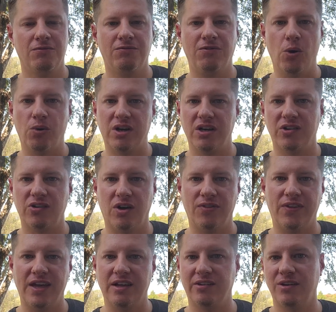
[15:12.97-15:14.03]
focus on
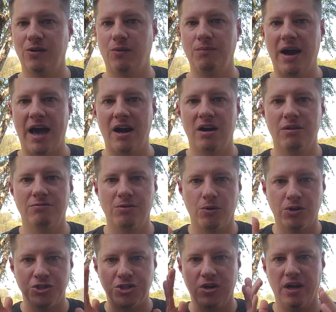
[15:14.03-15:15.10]
things that don't matter.
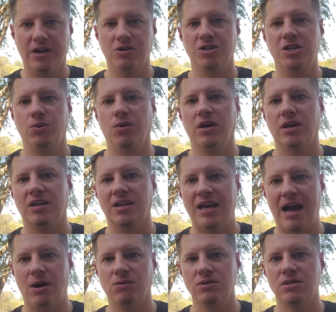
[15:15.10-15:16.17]
Focus your energy where it
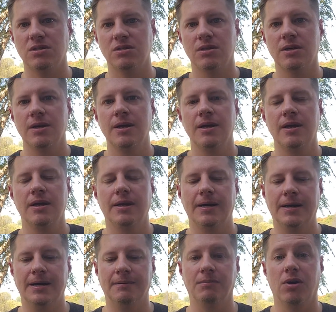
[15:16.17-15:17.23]
counts,
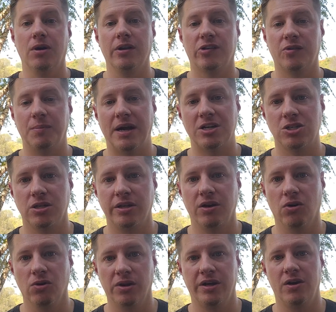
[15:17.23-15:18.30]
um, especially
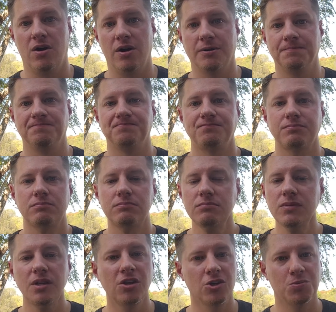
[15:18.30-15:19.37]
early on.
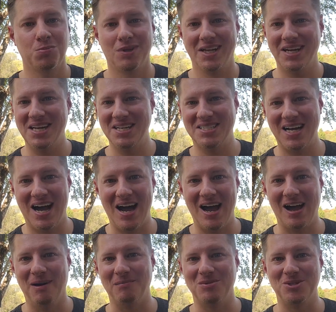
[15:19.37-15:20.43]
There's plenty of
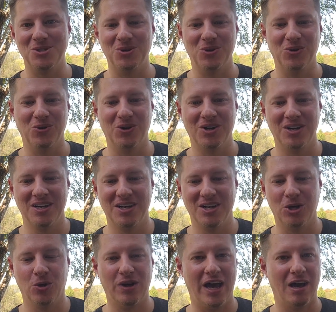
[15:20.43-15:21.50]
time to
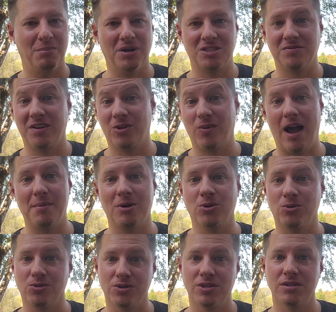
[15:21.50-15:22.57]
go down a bunch of other rabbit
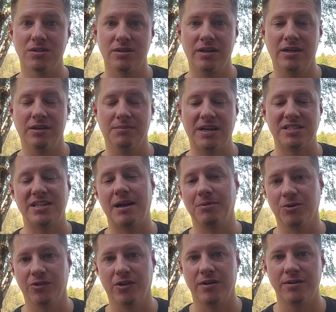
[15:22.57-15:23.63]
holes um, as time
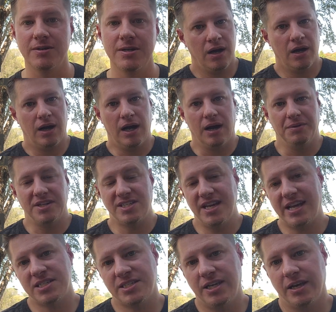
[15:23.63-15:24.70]
goes on. Uh, this
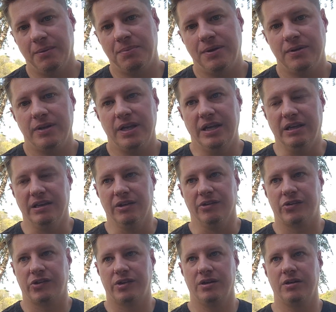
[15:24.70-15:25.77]
next tip
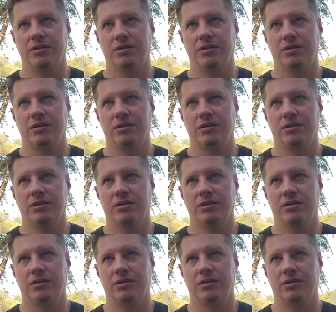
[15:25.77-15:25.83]
is